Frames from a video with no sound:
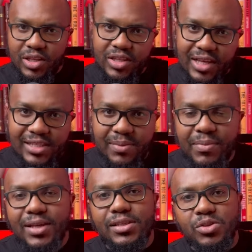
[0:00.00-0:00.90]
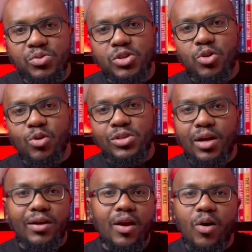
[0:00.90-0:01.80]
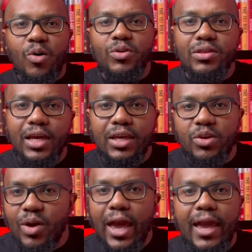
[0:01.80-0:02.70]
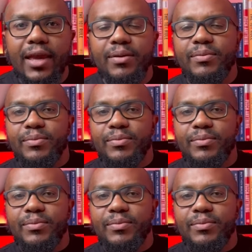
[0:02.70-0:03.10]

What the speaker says: there's a message which goes out. Oh, thank you. Hey,